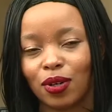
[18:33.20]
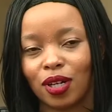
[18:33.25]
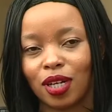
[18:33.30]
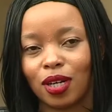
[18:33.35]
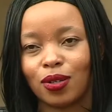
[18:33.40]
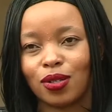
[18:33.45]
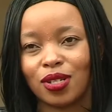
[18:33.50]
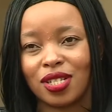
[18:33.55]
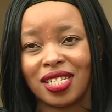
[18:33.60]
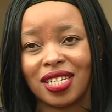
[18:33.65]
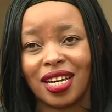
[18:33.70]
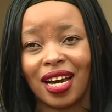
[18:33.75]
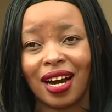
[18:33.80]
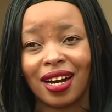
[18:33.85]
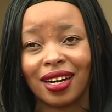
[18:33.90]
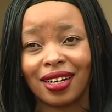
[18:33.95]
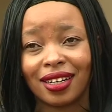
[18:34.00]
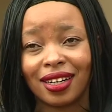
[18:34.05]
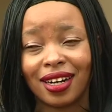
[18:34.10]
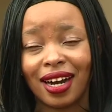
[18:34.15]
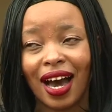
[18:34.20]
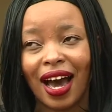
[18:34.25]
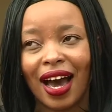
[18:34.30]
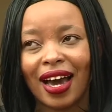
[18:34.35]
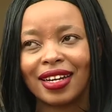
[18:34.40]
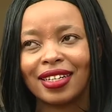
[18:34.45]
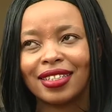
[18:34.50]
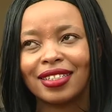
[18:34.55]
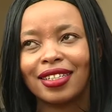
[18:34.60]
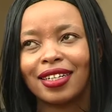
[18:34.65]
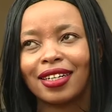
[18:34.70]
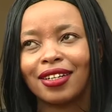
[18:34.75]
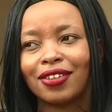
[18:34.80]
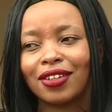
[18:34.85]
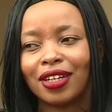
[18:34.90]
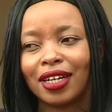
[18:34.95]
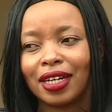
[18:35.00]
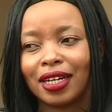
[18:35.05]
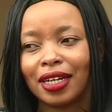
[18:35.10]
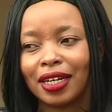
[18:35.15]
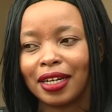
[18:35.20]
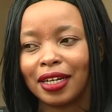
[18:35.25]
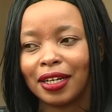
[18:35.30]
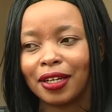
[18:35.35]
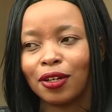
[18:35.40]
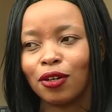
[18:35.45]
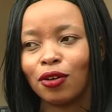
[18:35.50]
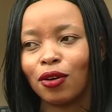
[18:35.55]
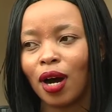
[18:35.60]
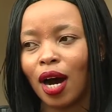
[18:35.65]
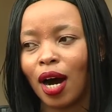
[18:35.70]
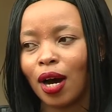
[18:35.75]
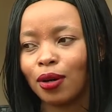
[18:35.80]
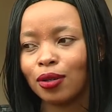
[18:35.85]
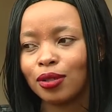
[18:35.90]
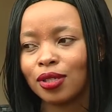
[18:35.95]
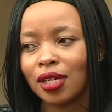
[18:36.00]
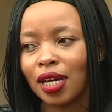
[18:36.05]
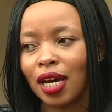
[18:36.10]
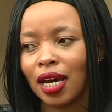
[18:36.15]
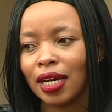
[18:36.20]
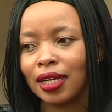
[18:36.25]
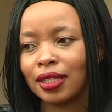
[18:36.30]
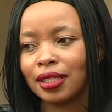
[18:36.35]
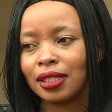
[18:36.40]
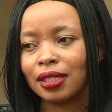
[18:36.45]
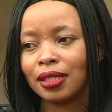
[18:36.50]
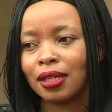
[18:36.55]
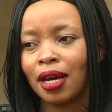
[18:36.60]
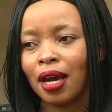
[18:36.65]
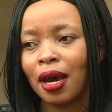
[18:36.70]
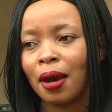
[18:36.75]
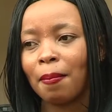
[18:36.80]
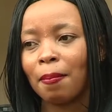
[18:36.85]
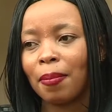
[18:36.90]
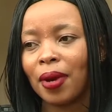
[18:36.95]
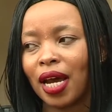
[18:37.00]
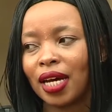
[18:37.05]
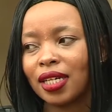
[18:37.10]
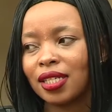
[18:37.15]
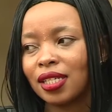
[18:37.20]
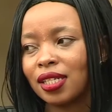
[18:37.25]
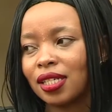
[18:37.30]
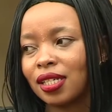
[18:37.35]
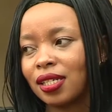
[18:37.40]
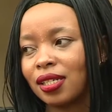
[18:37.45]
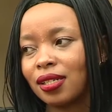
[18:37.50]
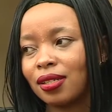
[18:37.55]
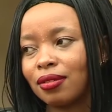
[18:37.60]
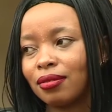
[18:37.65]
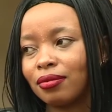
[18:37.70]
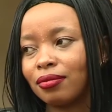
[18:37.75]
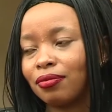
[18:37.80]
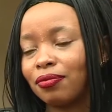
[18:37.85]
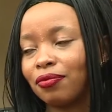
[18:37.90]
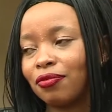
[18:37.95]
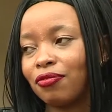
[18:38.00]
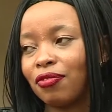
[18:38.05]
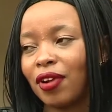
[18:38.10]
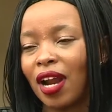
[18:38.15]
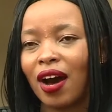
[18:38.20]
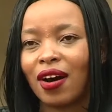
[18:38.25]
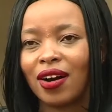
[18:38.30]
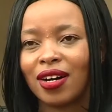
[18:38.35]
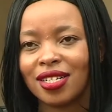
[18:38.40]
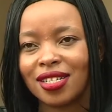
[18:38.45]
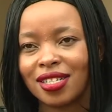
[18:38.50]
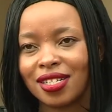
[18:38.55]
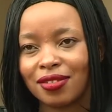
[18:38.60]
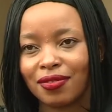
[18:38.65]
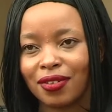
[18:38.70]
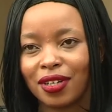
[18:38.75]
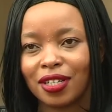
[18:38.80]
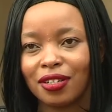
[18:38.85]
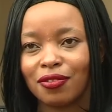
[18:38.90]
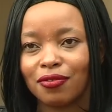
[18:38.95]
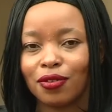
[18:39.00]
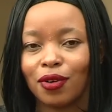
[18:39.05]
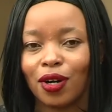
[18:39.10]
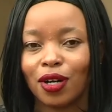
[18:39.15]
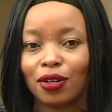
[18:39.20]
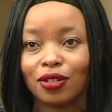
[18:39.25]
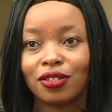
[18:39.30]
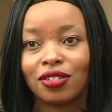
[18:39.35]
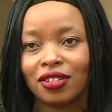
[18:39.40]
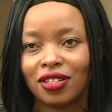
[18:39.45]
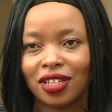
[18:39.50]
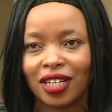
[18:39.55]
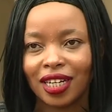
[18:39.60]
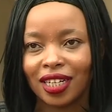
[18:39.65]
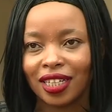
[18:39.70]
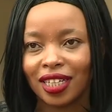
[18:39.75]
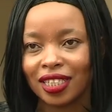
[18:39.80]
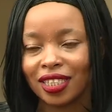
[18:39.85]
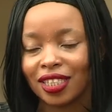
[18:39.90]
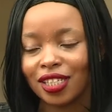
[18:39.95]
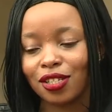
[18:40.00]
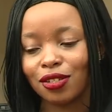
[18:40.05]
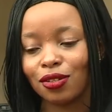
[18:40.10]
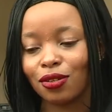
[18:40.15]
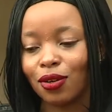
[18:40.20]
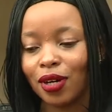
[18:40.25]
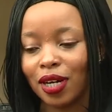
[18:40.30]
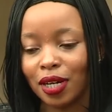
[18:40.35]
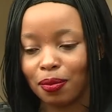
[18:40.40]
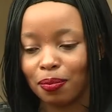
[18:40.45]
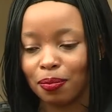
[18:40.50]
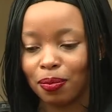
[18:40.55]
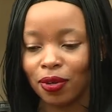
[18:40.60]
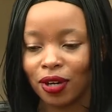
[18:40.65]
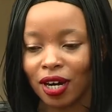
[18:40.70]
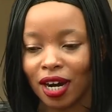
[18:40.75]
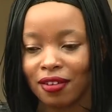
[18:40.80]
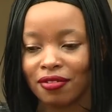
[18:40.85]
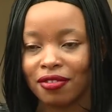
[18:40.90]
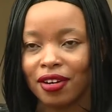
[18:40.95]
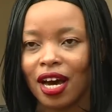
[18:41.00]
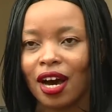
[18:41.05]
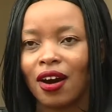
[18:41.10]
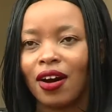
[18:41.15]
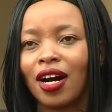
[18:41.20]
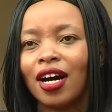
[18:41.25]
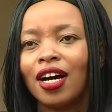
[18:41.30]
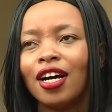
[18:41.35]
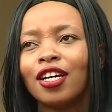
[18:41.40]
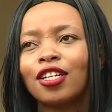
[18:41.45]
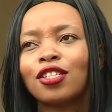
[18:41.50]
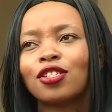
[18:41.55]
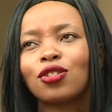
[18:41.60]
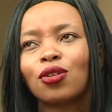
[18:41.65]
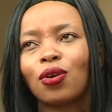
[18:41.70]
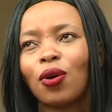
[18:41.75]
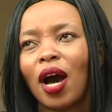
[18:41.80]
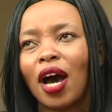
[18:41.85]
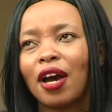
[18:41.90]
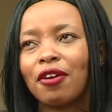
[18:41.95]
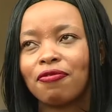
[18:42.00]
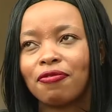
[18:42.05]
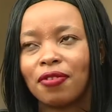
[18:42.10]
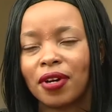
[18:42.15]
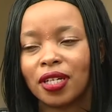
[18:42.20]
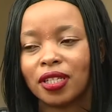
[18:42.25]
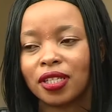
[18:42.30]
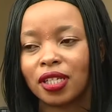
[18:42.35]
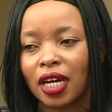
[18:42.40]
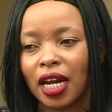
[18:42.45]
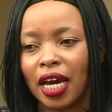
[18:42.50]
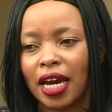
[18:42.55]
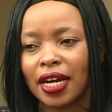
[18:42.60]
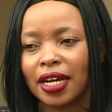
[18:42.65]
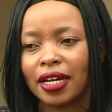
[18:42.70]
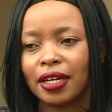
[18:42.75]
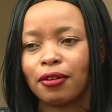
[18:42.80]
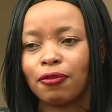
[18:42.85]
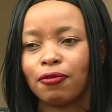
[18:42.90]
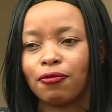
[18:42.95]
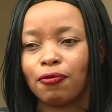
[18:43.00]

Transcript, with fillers: when I was young. I'd really go out and plant flowers, even if they were not real, I'd just go and poke a flower. So I felt like